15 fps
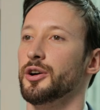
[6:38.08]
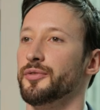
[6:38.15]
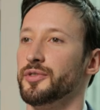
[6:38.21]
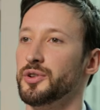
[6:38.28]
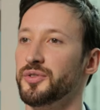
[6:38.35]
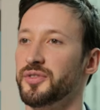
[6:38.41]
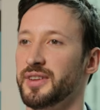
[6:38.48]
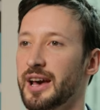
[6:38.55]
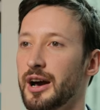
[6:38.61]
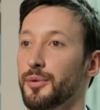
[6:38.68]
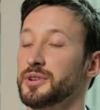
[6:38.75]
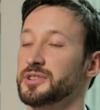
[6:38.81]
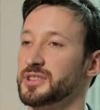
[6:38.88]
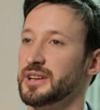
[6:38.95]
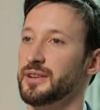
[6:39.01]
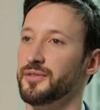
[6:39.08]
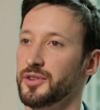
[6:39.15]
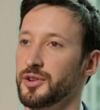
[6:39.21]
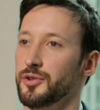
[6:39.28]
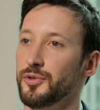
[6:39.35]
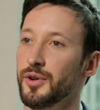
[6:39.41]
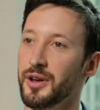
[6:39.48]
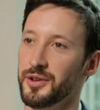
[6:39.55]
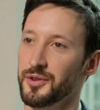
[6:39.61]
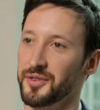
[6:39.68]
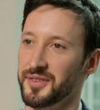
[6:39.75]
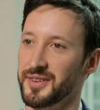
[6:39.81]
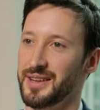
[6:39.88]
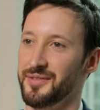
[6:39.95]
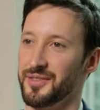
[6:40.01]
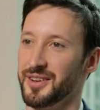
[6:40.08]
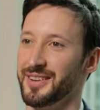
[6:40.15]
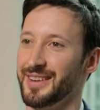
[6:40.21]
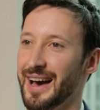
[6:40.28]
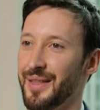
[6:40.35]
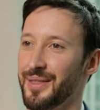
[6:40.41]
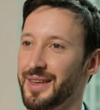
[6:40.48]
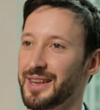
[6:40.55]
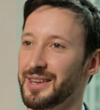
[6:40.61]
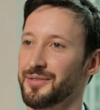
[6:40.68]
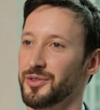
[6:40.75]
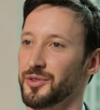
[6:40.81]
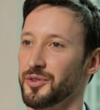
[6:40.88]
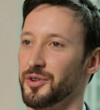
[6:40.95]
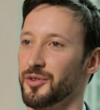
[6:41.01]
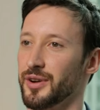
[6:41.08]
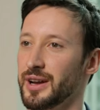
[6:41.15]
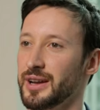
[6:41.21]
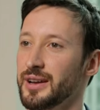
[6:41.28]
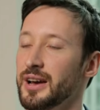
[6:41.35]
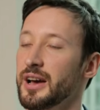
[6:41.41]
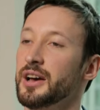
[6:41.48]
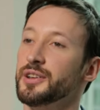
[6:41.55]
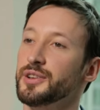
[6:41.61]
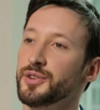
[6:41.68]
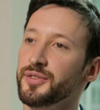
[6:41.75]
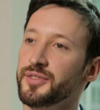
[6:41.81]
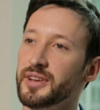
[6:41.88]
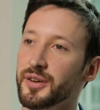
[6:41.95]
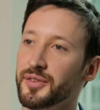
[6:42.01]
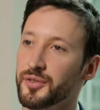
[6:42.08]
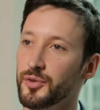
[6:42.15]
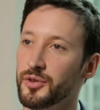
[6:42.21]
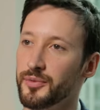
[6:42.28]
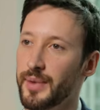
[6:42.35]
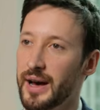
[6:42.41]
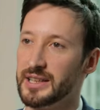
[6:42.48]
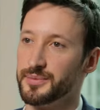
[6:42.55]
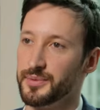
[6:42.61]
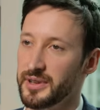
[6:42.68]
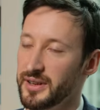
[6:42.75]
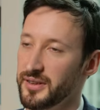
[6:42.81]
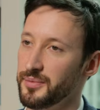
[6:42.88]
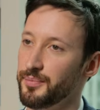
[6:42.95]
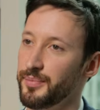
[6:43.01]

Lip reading: of UCL, which gives you your certificate at the end of your degree. UCL School of Management is